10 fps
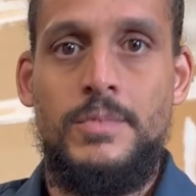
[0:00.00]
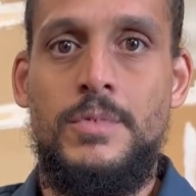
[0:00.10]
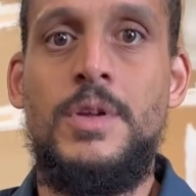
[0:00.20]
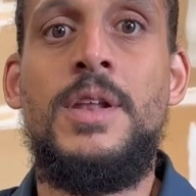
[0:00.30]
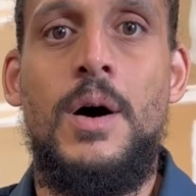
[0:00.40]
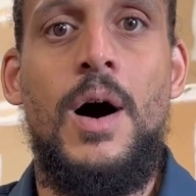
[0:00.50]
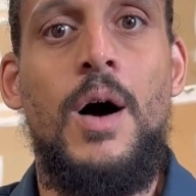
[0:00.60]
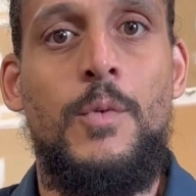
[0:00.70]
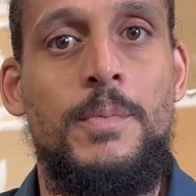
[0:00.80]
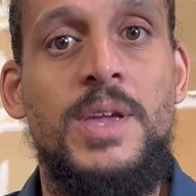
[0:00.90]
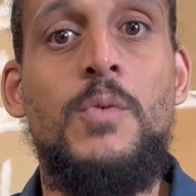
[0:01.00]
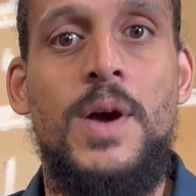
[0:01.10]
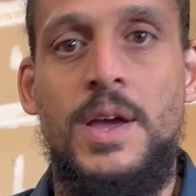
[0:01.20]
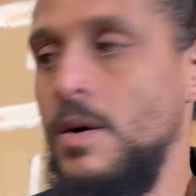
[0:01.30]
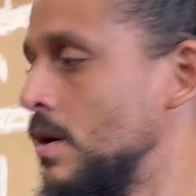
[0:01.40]
you know, all will be
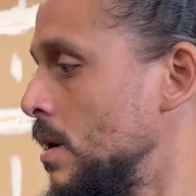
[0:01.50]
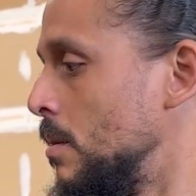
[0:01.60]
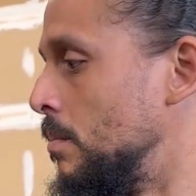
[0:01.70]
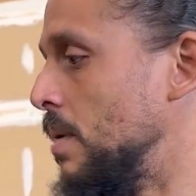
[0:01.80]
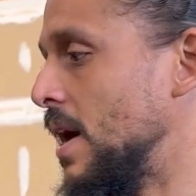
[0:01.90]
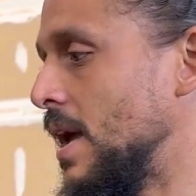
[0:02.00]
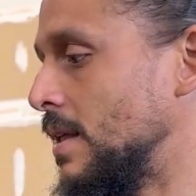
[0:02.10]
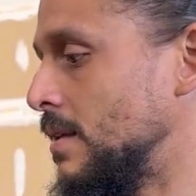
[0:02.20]
well. But